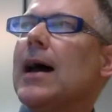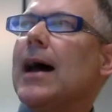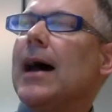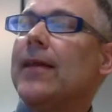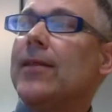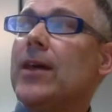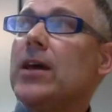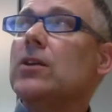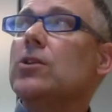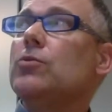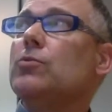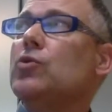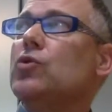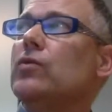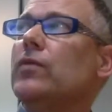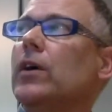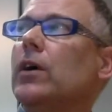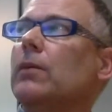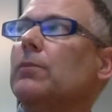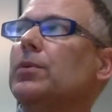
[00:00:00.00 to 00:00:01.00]
And then you
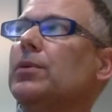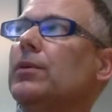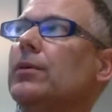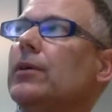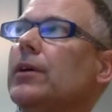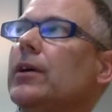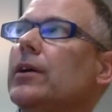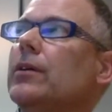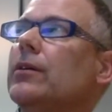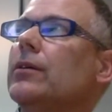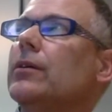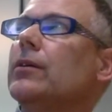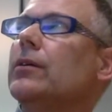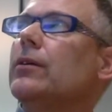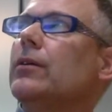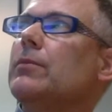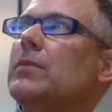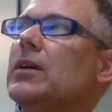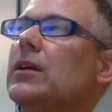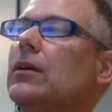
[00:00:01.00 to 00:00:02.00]
move up into
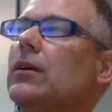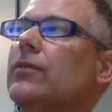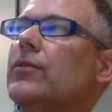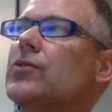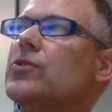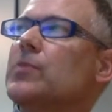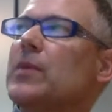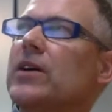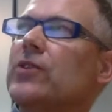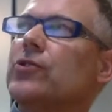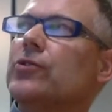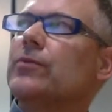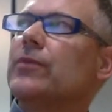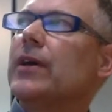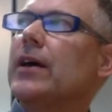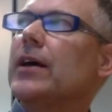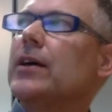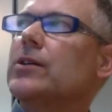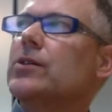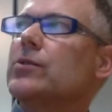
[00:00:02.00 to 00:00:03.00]
the middle of the spectrum
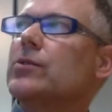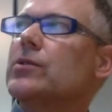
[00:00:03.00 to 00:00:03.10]
there to a